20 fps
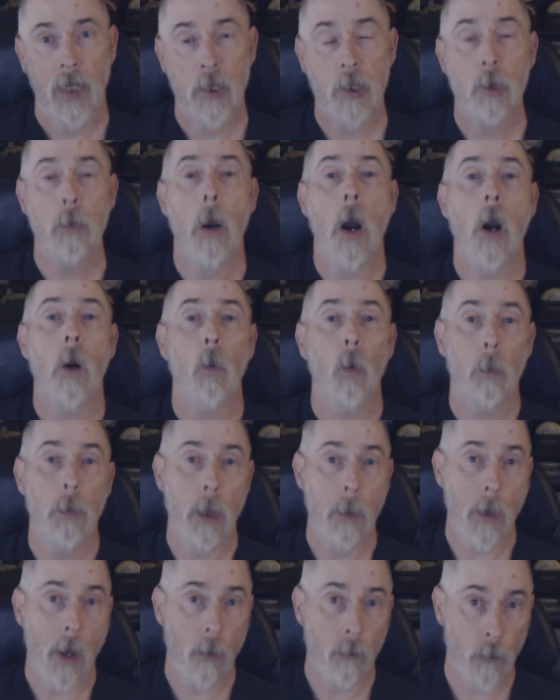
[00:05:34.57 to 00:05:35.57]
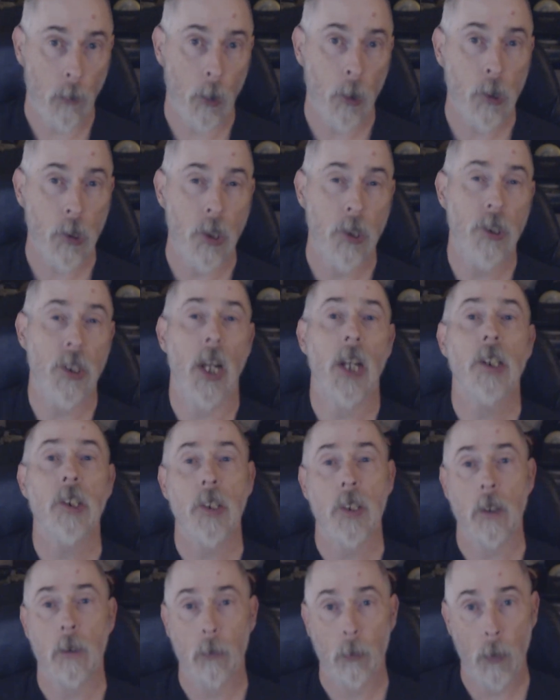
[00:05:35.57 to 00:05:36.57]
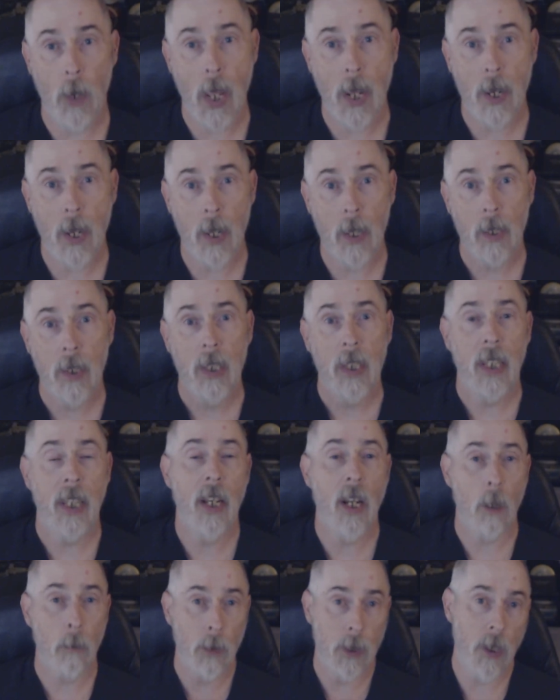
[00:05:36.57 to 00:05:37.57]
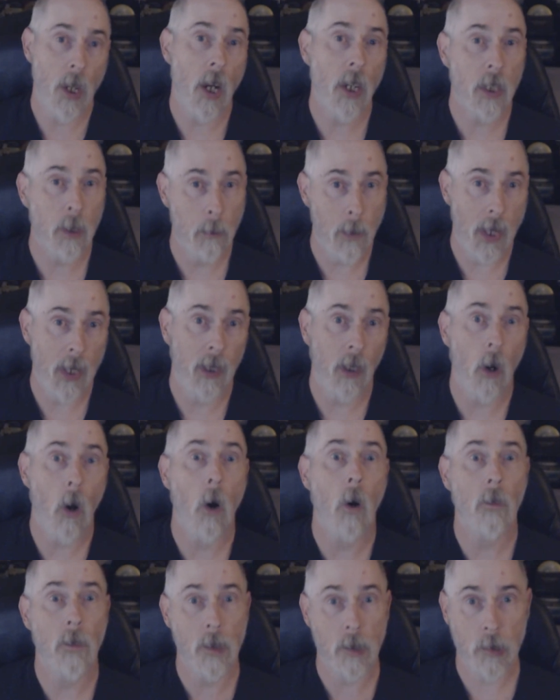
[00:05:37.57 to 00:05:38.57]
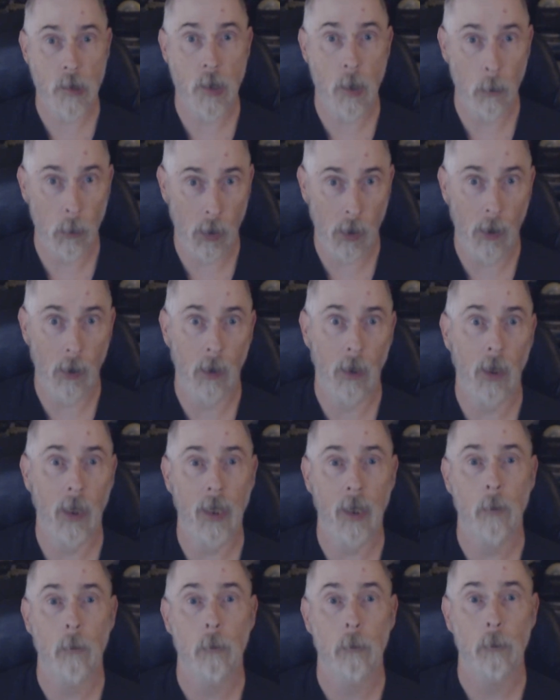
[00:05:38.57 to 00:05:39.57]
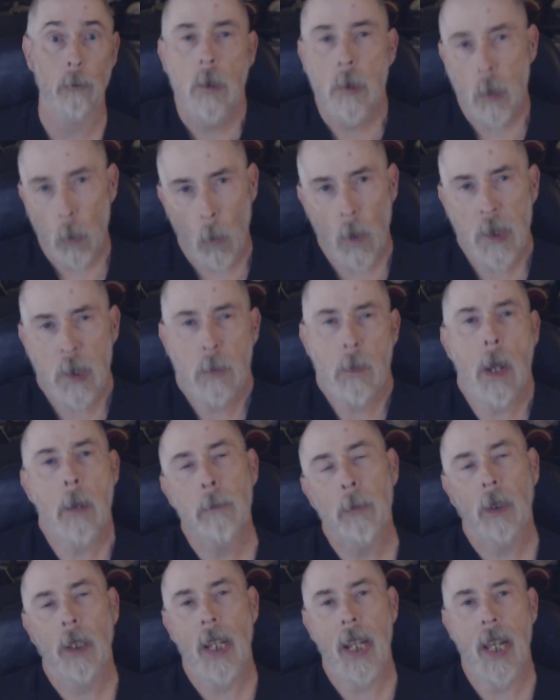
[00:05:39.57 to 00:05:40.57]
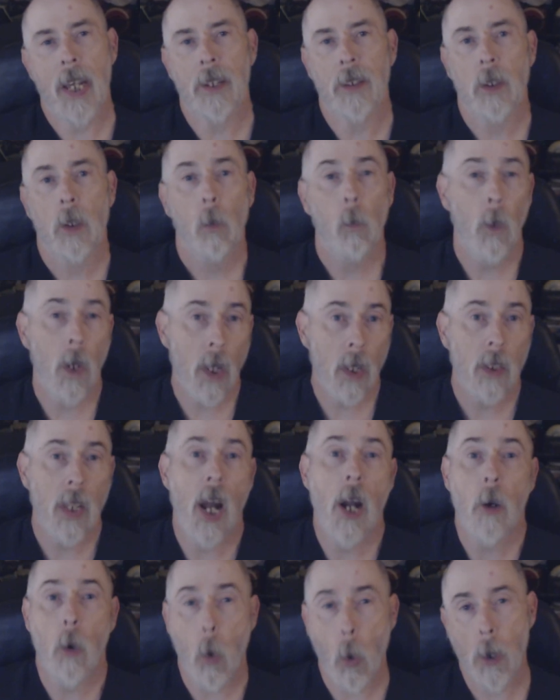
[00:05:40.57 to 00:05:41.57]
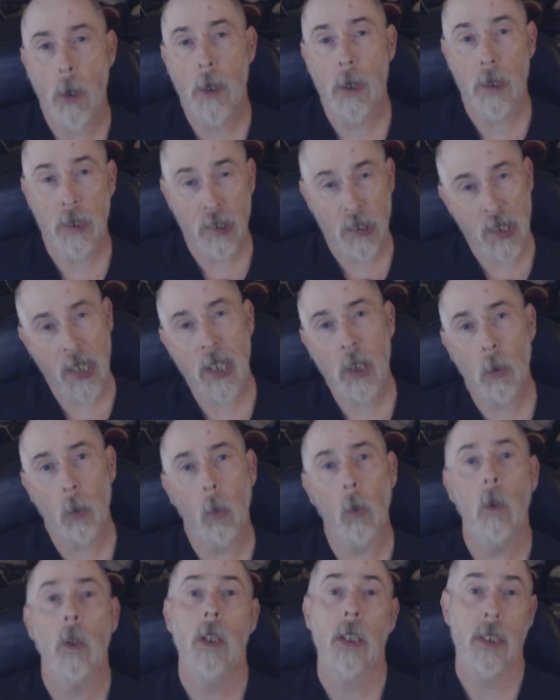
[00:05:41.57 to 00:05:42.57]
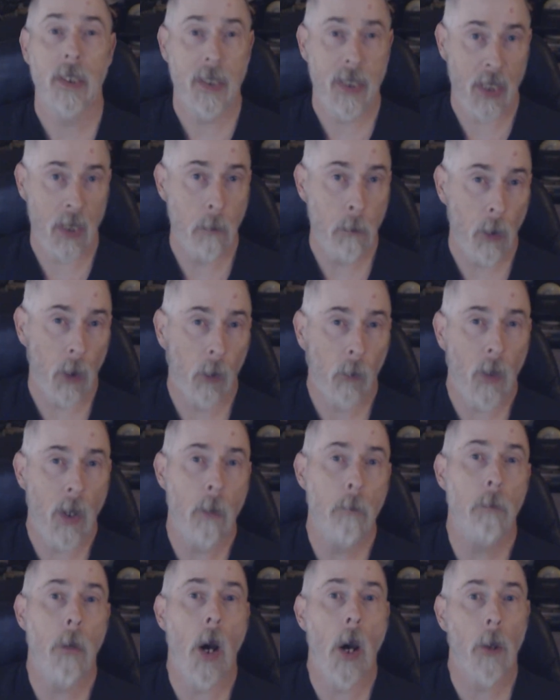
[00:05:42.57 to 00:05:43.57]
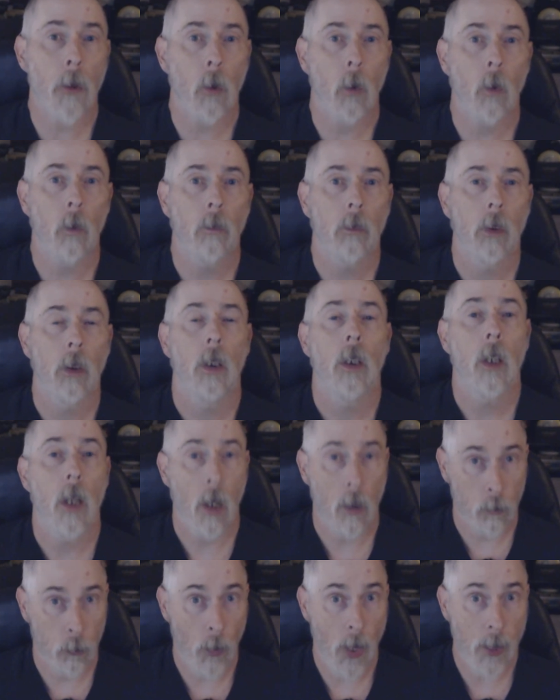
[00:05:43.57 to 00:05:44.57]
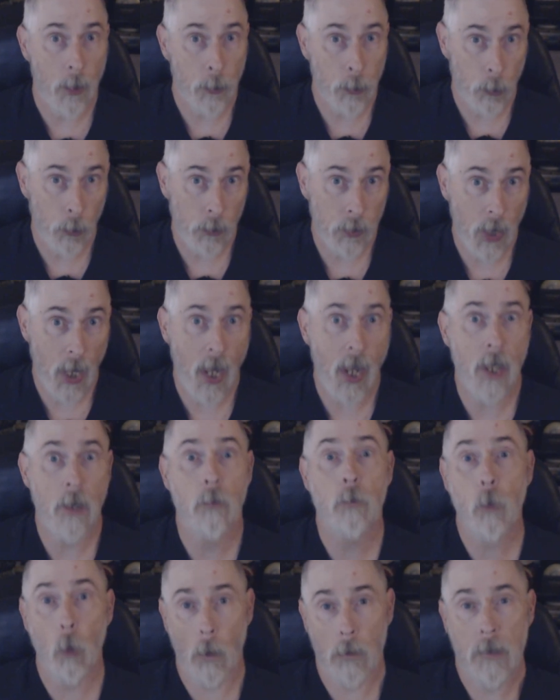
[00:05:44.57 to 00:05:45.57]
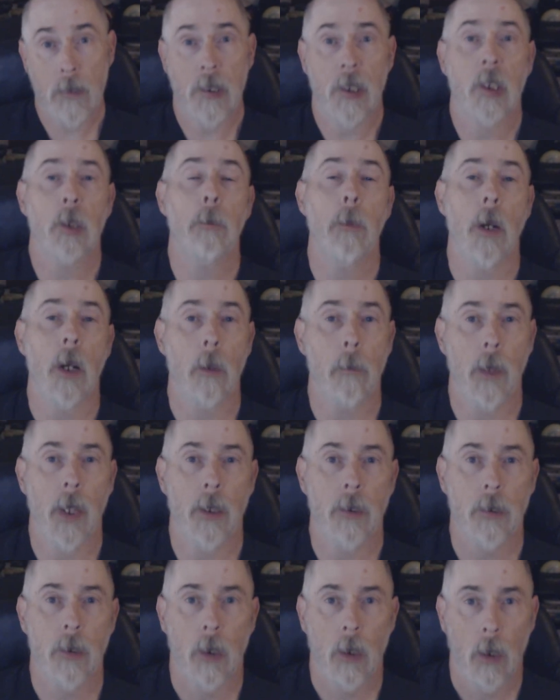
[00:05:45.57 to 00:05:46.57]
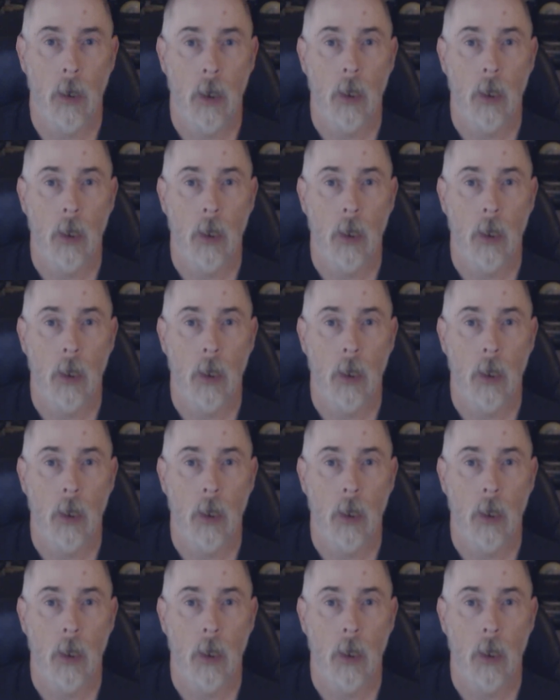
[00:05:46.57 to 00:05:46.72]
And tomorrow will be my first injection of Reta, and I'll be documenting all of this similarly. So what's my plan? Well, I ordered a single 10 milligram bottle of Retatrutide for this experiment.